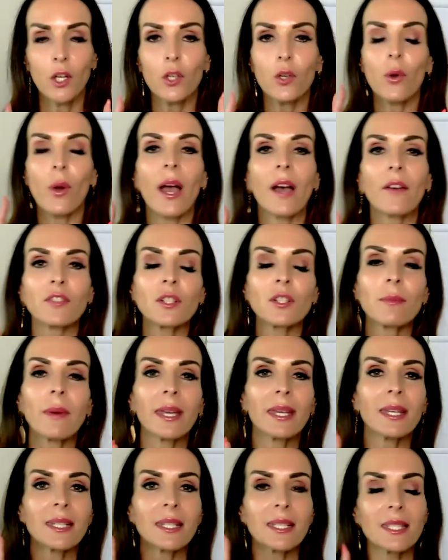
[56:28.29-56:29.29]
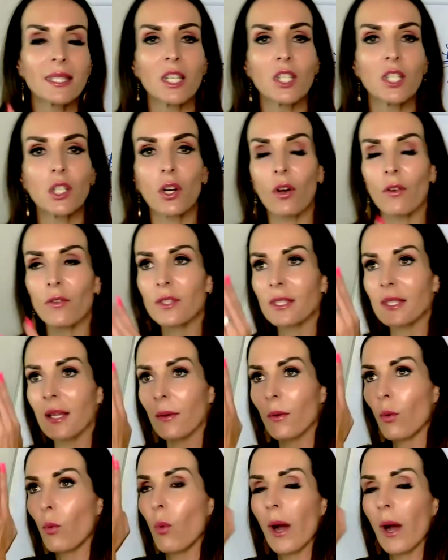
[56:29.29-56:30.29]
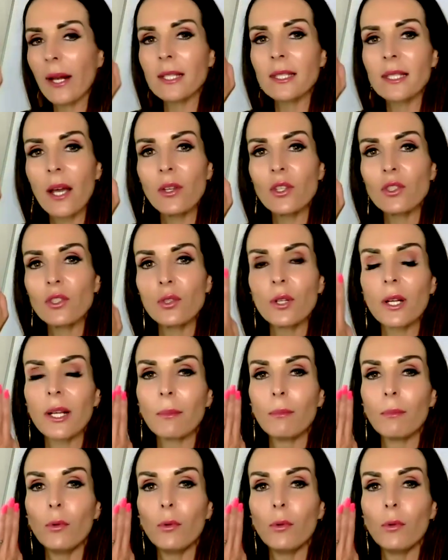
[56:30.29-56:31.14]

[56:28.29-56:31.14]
You have to make a decision of what's going to